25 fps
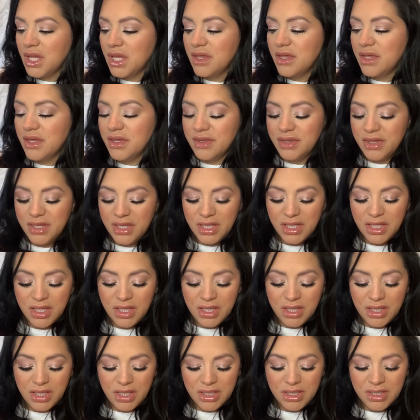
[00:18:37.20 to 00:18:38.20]

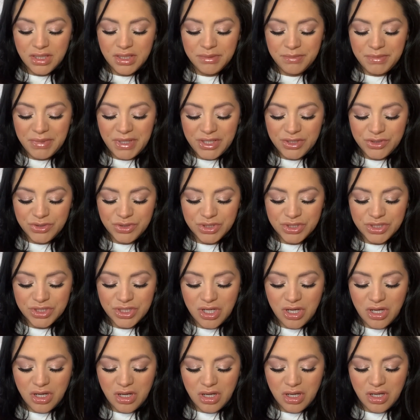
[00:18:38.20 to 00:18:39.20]
The Patrick
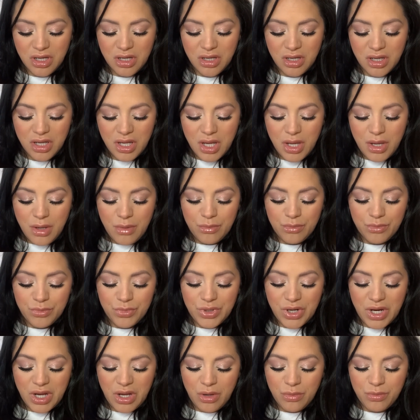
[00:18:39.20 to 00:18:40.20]
Ta
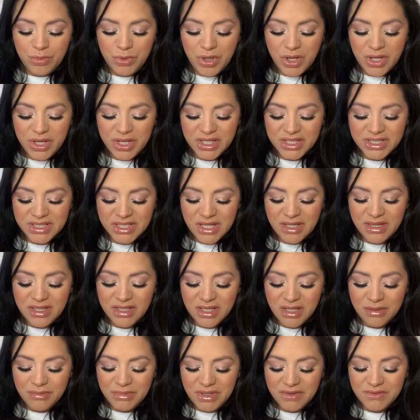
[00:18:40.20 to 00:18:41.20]
brow product, I think
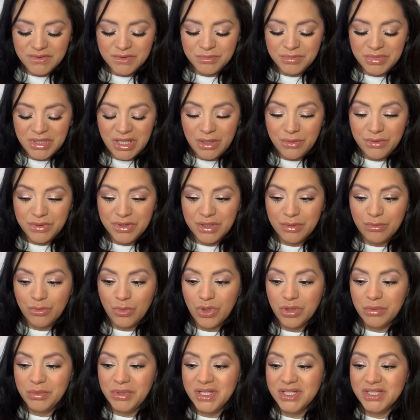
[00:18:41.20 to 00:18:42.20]
I'm gonna have to play with it more
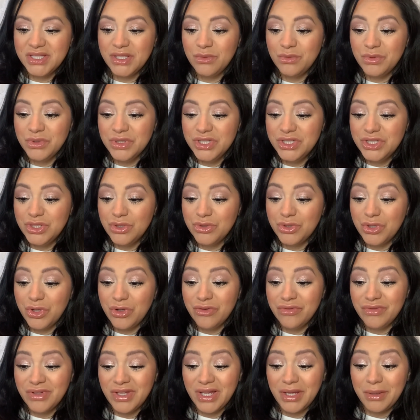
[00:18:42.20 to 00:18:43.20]
because I really don't know
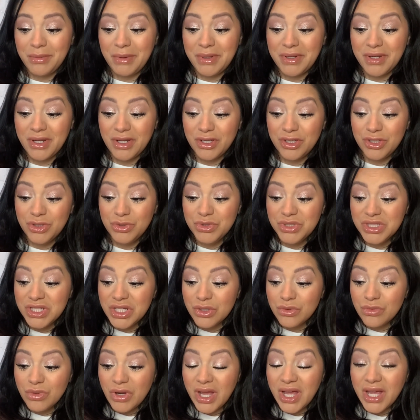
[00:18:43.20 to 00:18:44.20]
if like, am I not using it
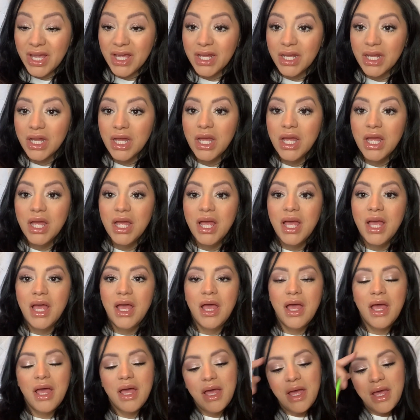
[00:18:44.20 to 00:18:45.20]
right?
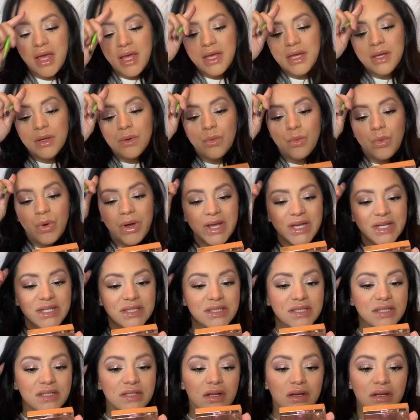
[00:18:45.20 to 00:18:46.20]
Why is
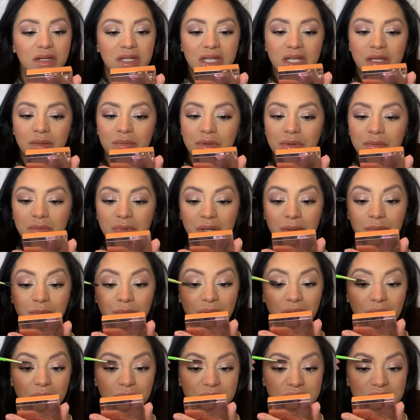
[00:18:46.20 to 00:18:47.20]
it not keeping my
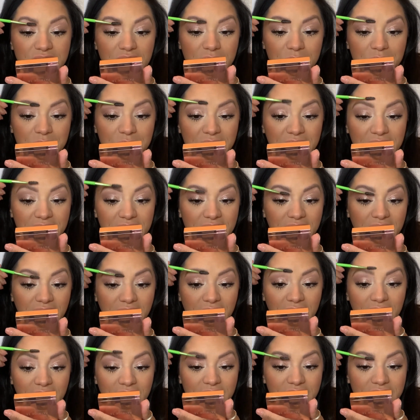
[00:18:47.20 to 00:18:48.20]
brows up like
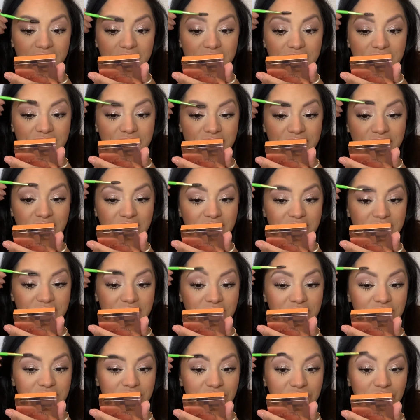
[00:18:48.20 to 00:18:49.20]
it says
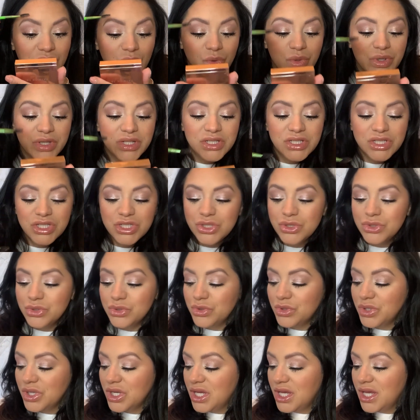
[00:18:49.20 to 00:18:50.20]
it's going to?
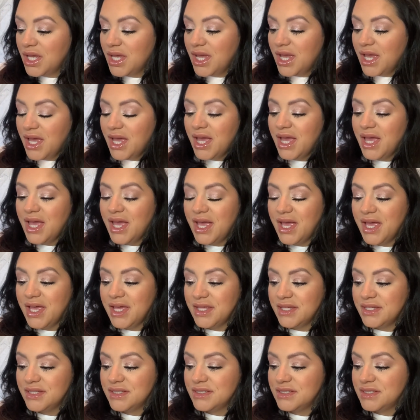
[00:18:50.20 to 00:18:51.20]

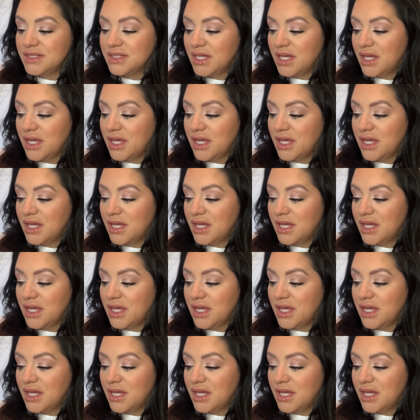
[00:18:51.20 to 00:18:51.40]
And